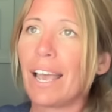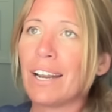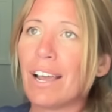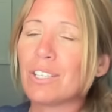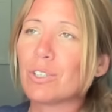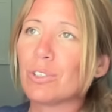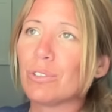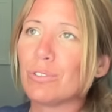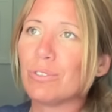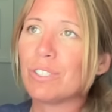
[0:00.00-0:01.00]
And I sort
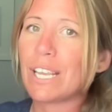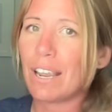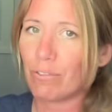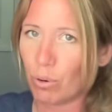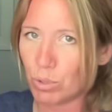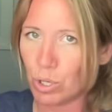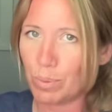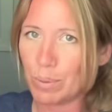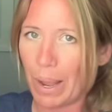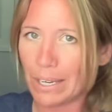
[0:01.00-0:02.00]
of see it from two
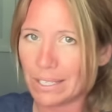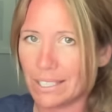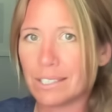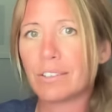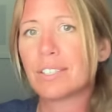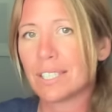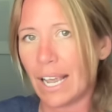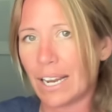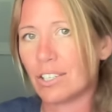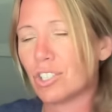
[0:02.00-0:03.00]
perspectives. As the
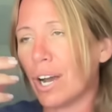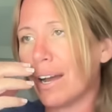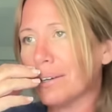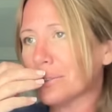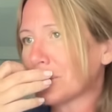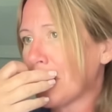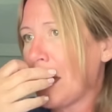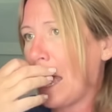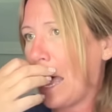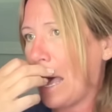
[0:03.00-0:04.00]
second child,
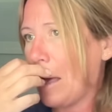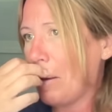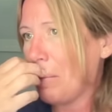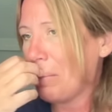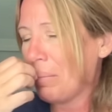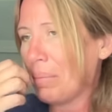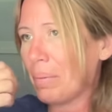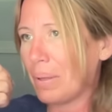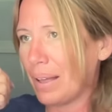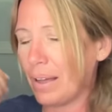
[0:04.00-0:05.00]

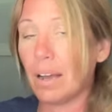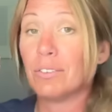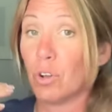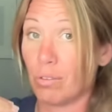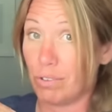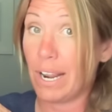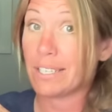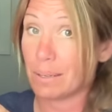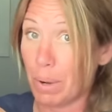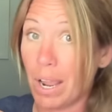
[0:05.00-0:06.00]
not
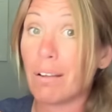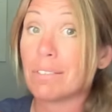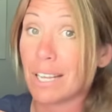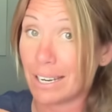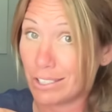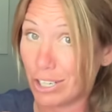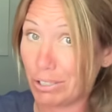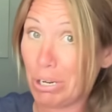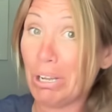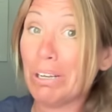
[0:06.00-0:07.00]
relating my own second
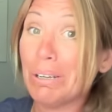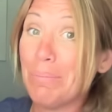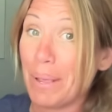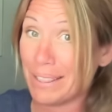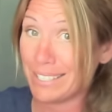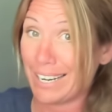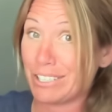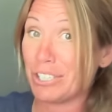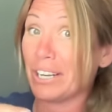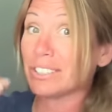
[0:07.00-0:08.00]
child being the
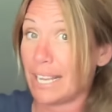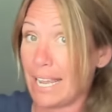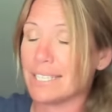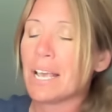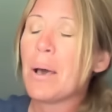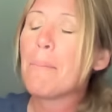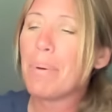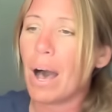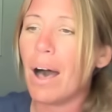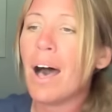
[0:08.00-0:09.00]
second child to his,
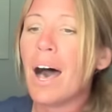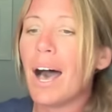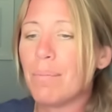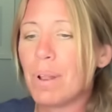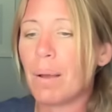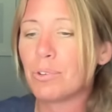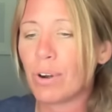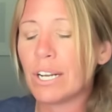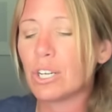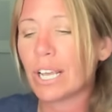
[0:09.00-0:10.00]
but I'm
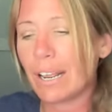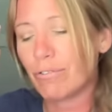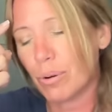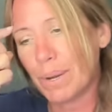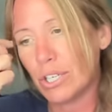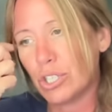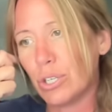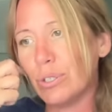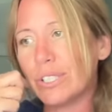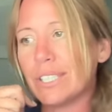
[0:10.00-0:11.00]
trying to look at it from his
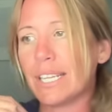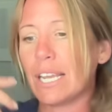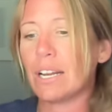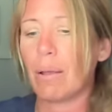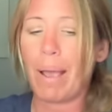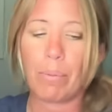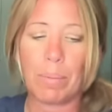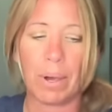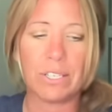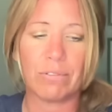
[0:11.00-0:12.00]
shoes and see, how he
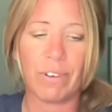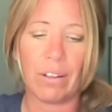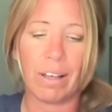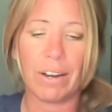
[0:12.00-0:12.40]
might have felt.